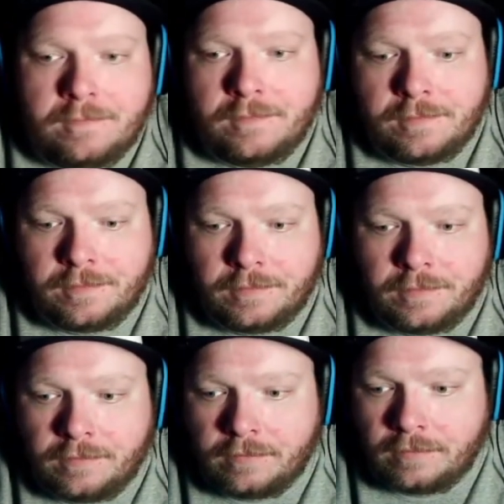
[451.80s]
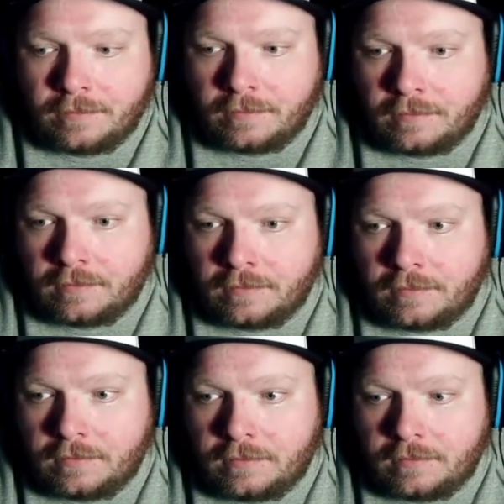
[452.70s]

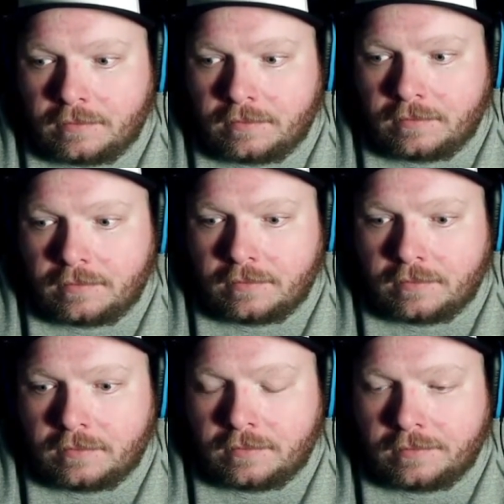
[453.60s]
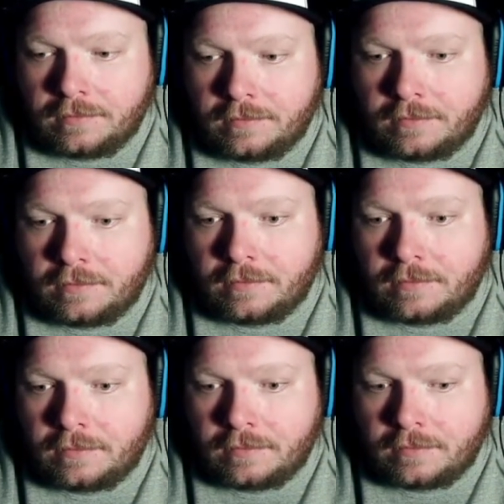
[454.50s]

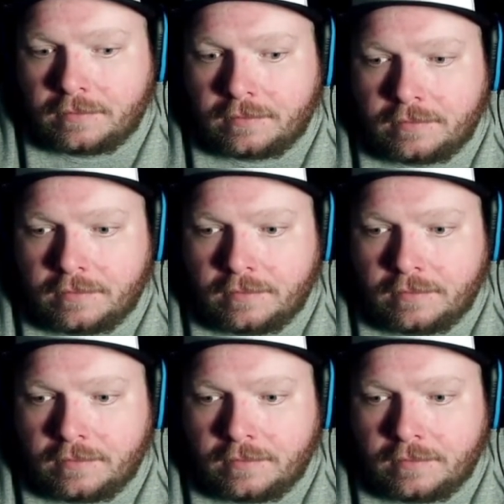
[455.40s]
The person shown says nothing.